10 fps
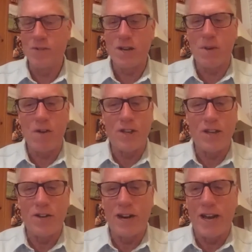something off the
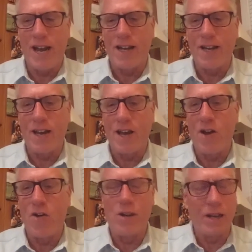internet you
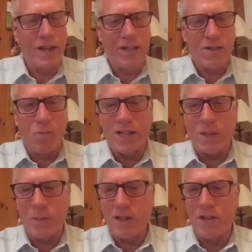know and they get some
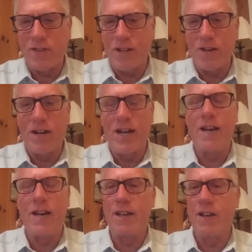recipes off the
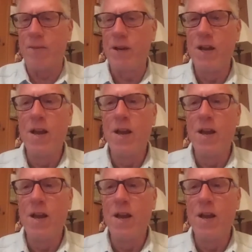internet and then they're